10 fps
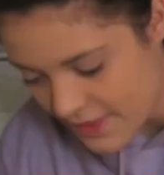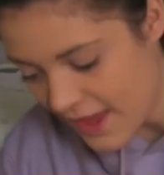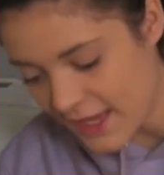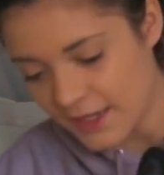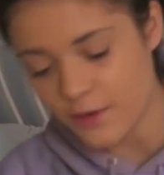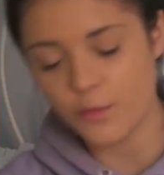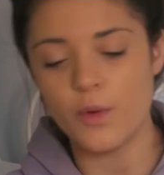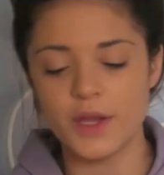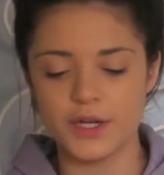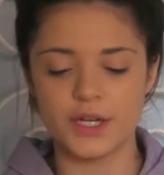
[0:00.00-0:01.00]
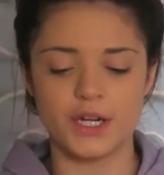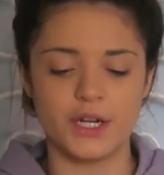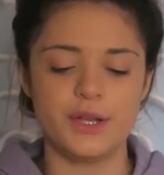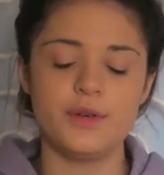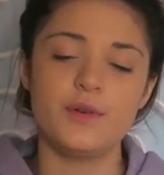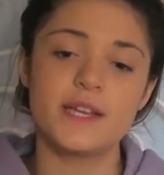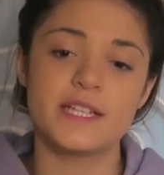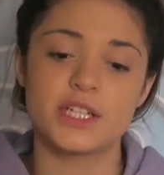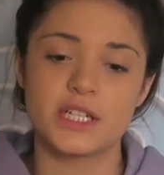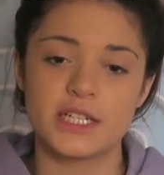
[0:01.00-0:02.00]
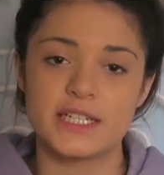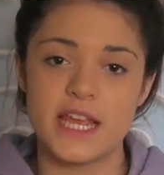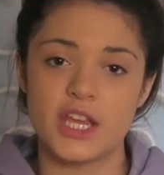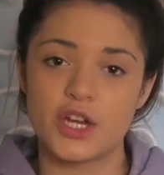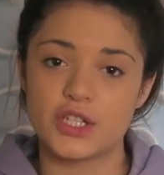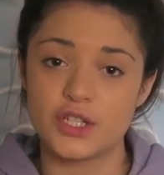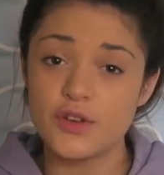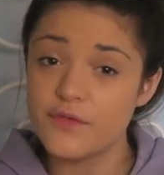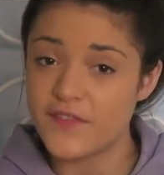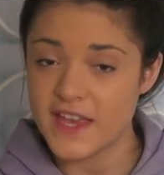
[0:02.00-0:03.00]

Then what you're gonna do is you're gonna take your Too